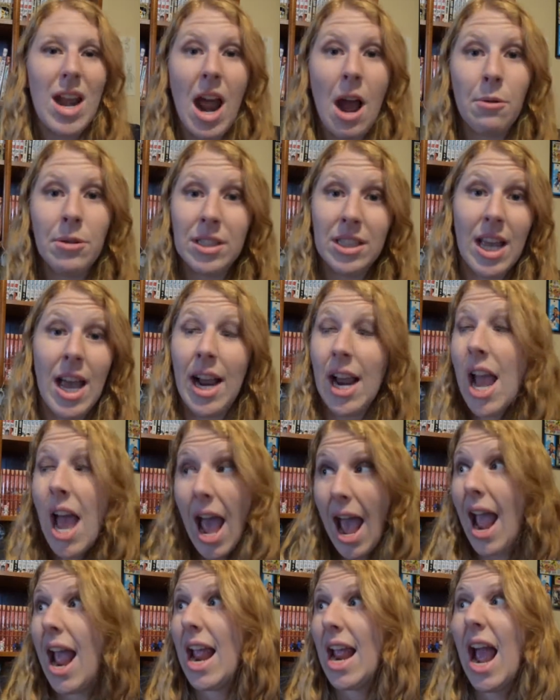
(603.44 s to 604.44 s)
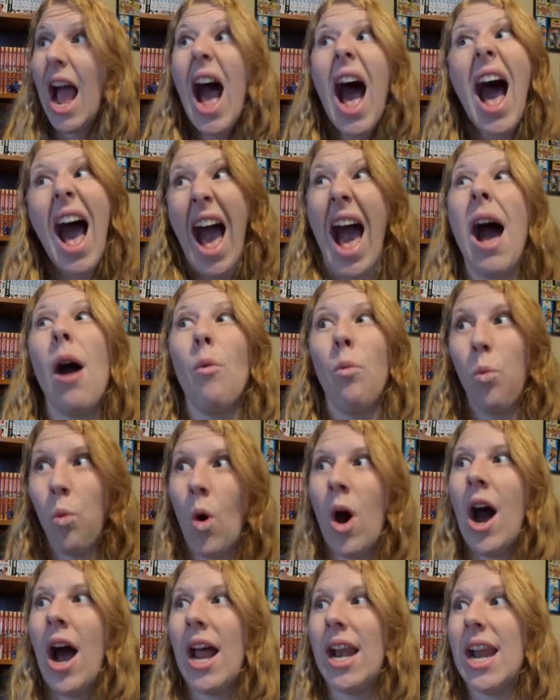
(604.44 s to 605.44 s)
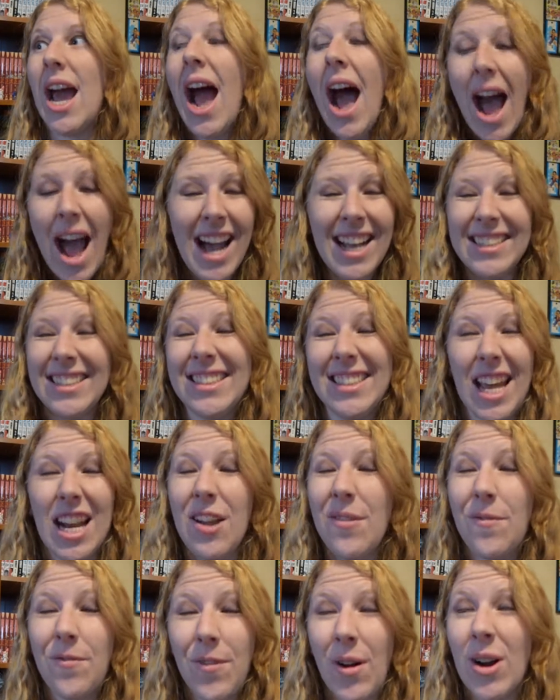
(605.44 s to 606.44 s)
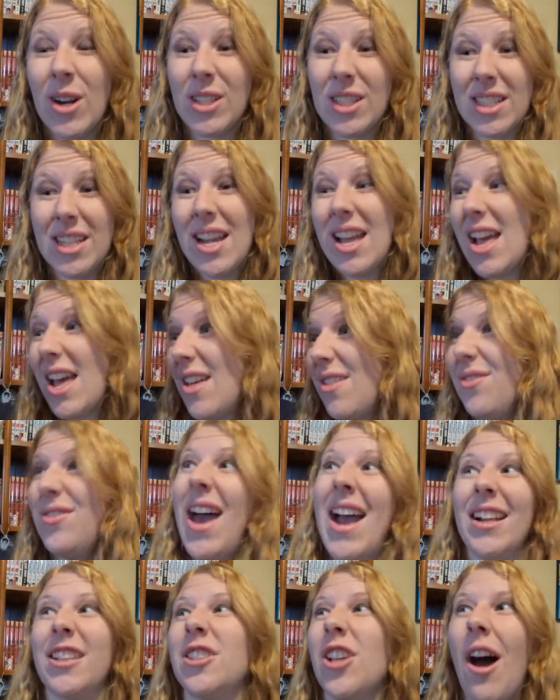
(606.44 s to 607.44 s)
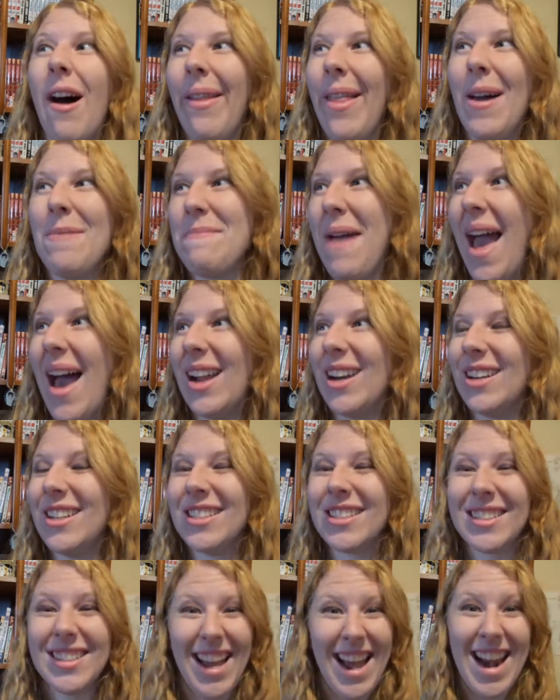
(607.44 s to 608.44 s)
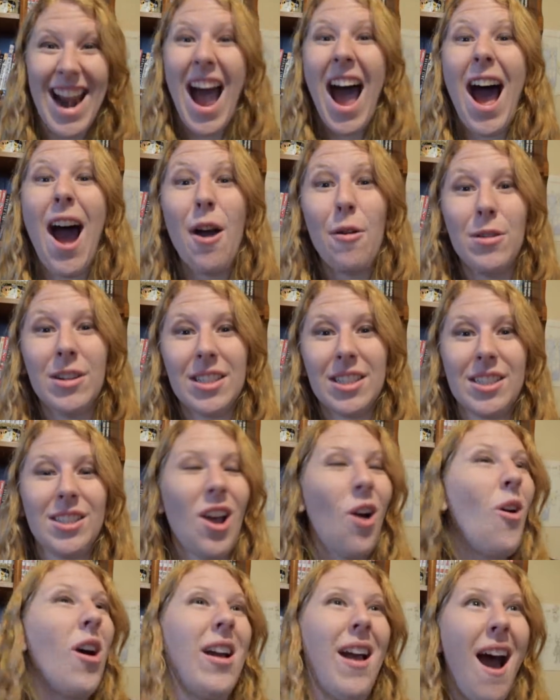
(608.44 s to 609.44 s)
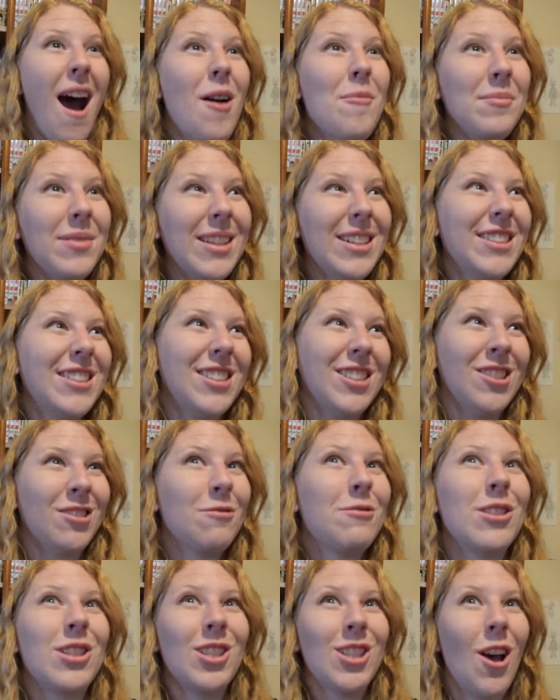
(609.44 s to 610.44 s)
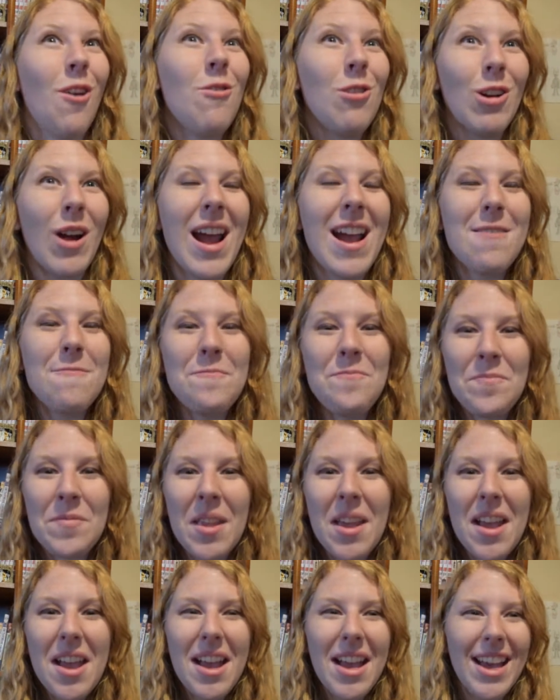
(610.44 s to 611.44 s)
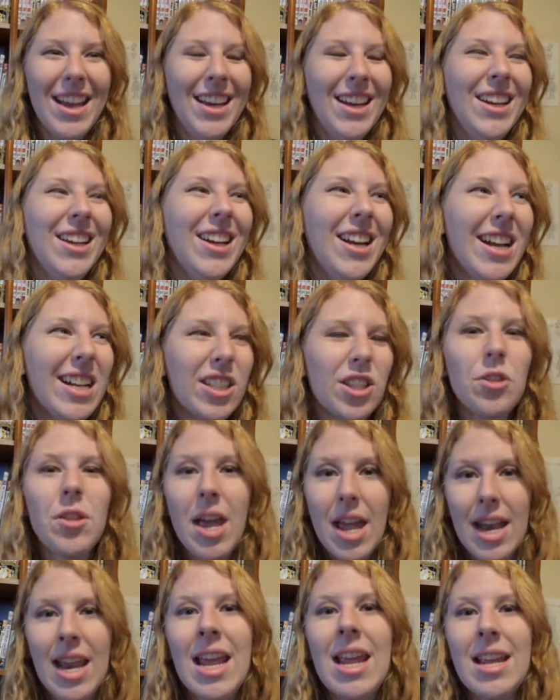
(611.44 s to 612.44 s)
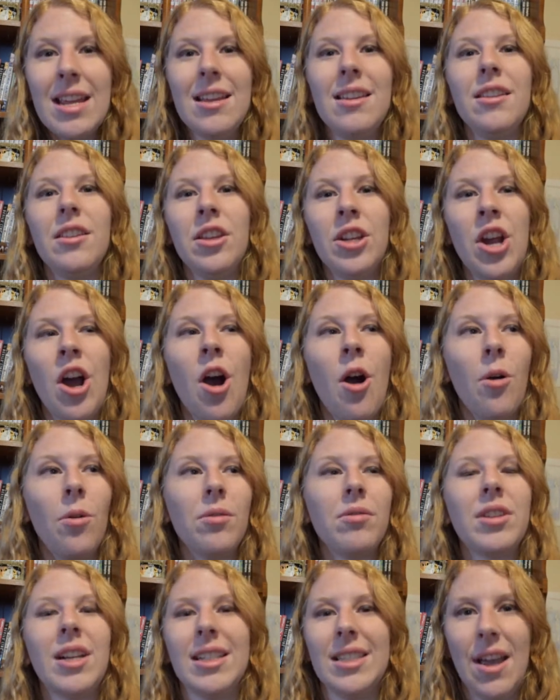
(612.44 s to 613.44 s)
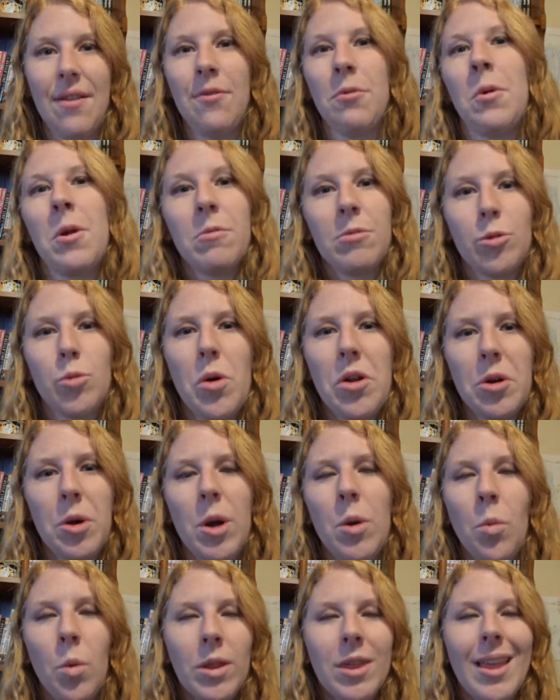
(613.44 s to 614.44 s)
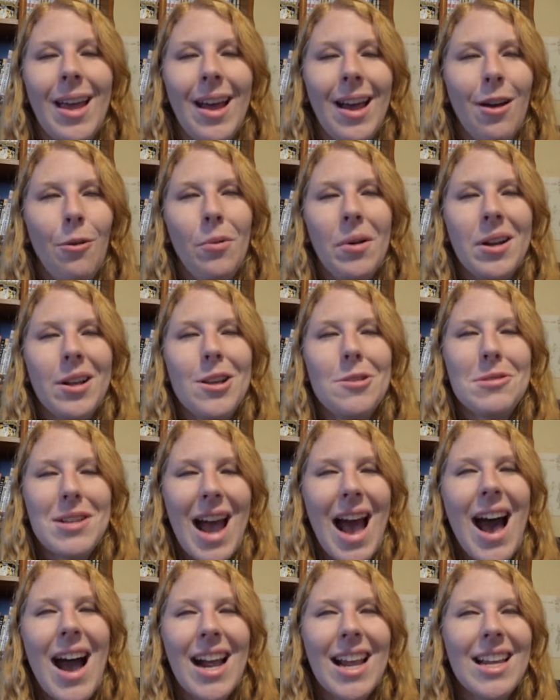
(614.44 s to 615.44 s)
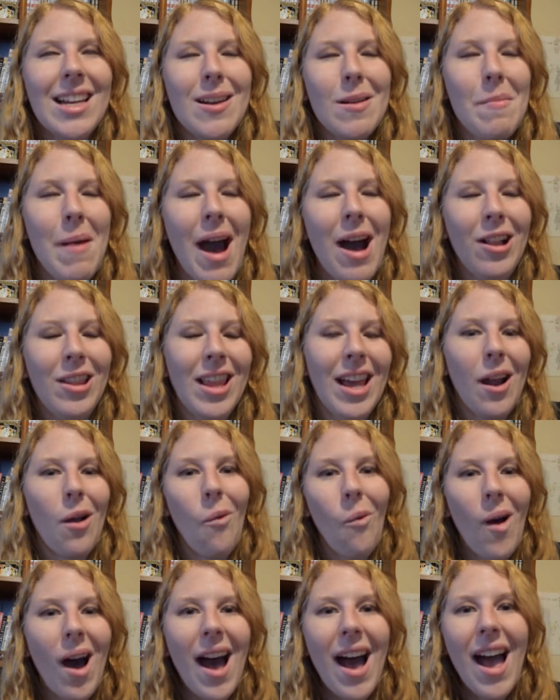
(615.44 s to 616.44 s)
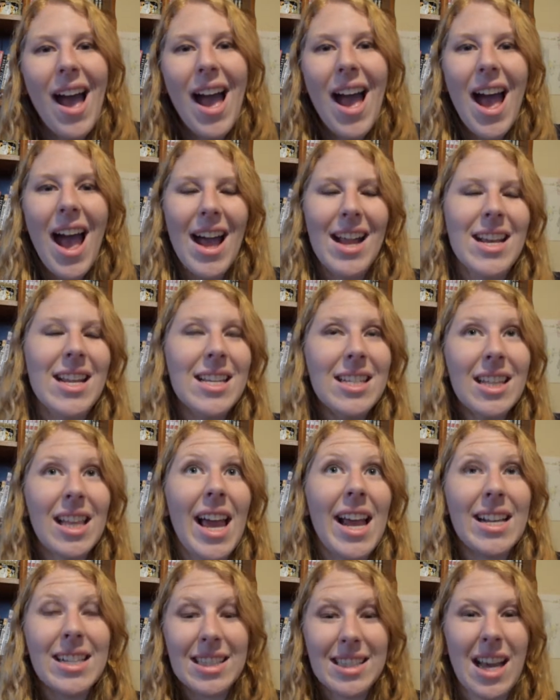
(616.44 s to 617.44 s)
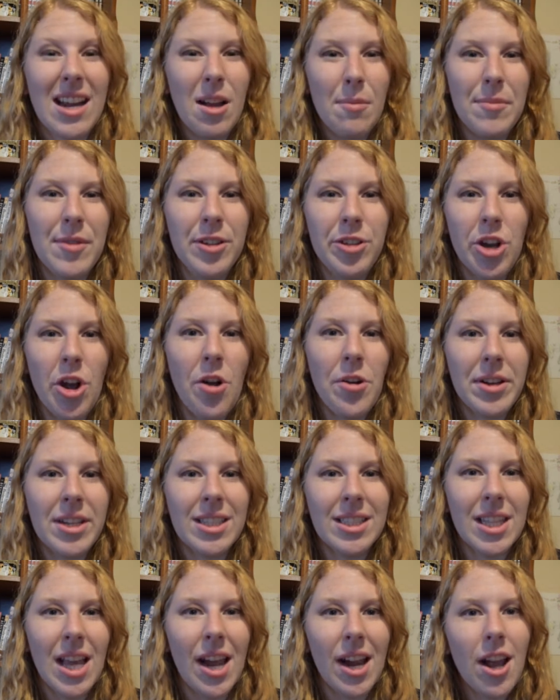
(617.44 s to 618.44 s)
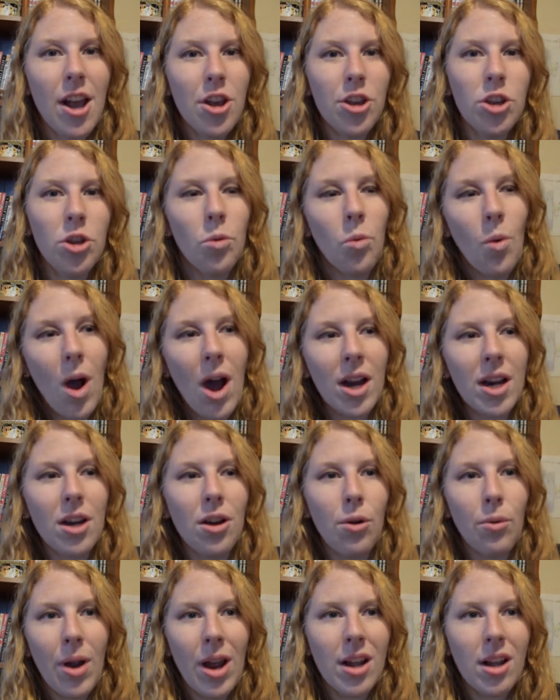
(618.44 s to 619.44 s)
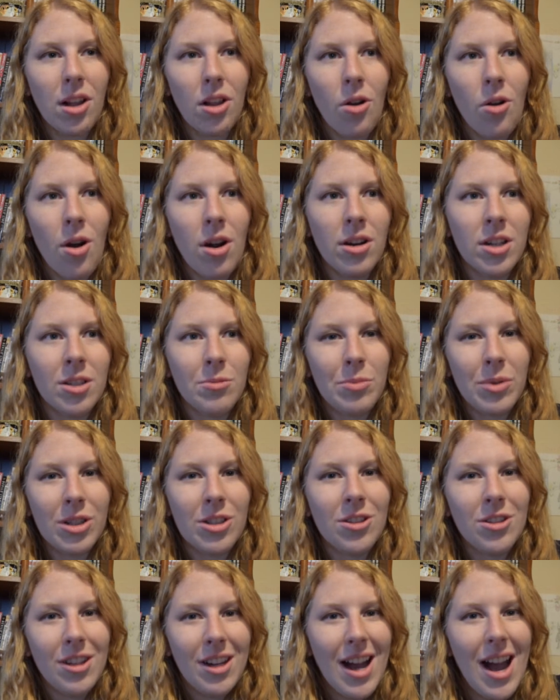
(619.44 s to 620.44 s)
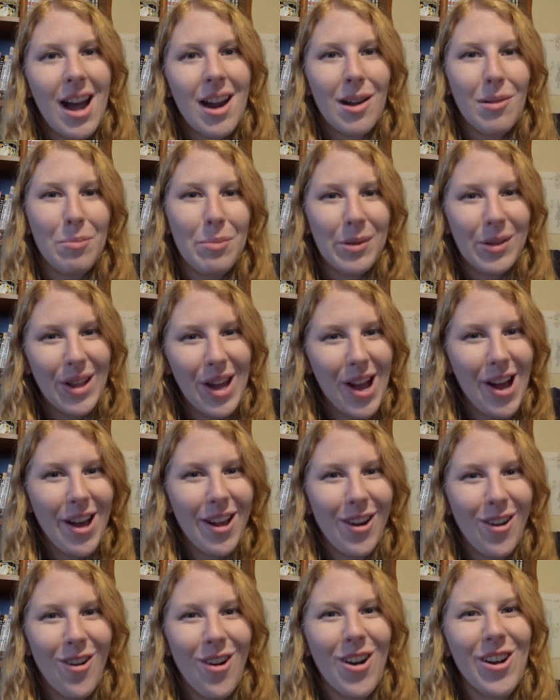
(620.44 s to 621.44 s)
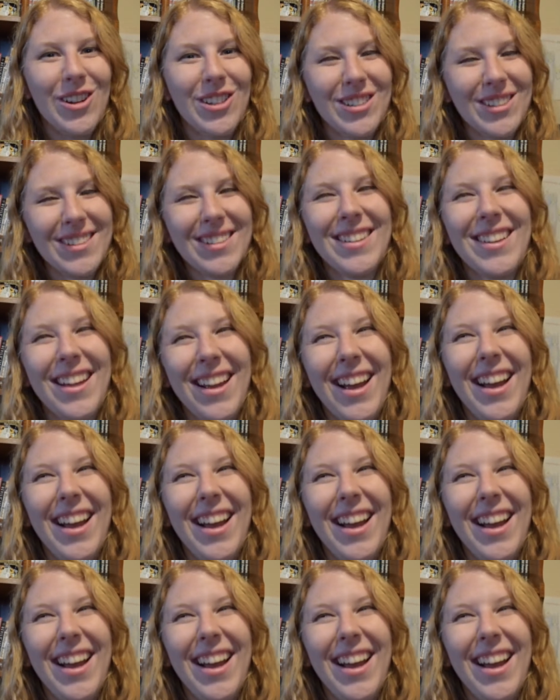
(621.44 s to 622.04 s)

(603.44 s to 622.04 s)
And I was like, hey, I won. I said it first. That's all that matters. And I was so accomplished and it was so great. So then he, you know, because everyone was wondering, what are you talking about? Like, what? And he, like, set up the joke. He's like, you wanted a regular orange, but you got a blood orange.